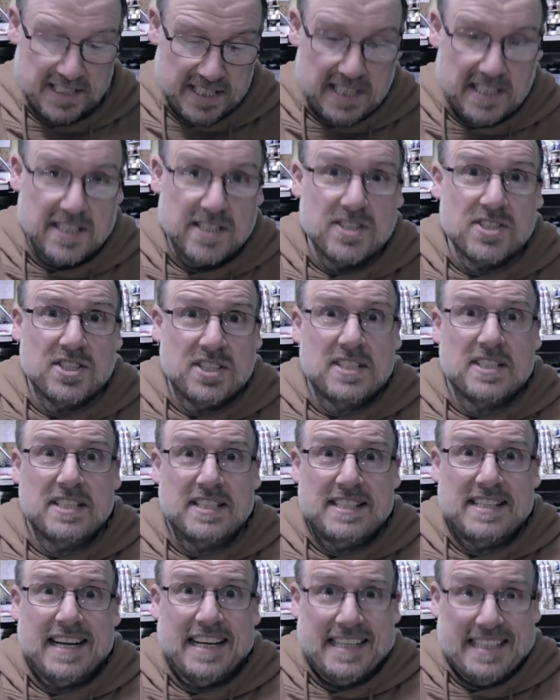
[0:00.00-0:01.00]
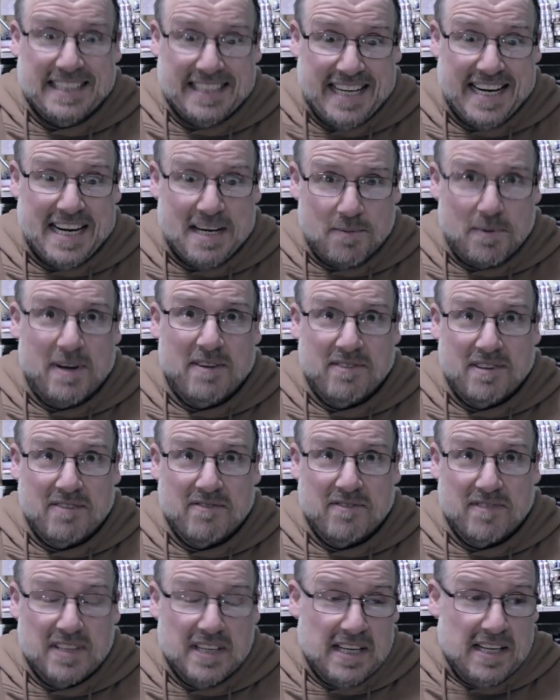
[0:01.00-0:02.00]
Duncan is just the second lead. We haven't
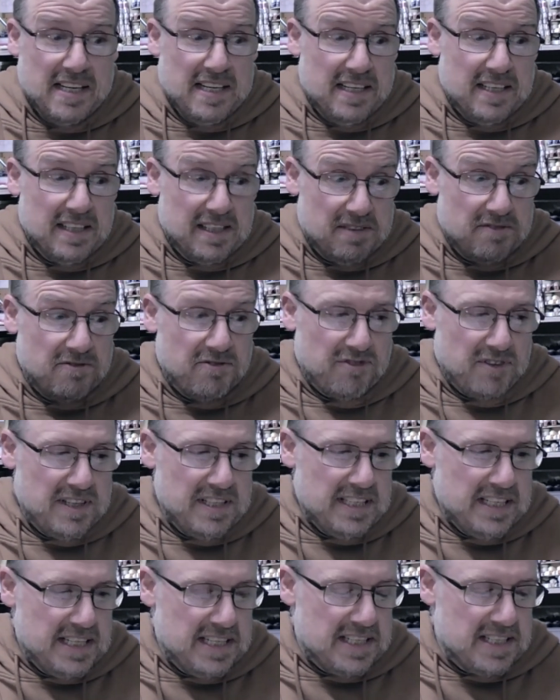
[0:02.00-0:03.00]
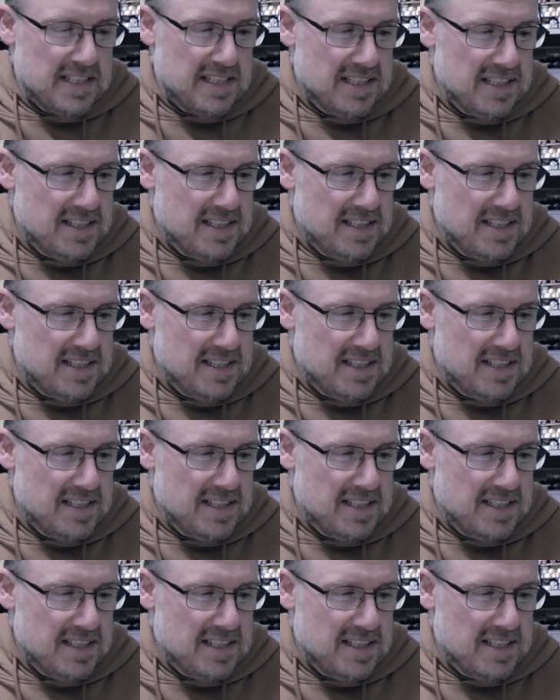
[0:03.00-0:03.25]
even confronted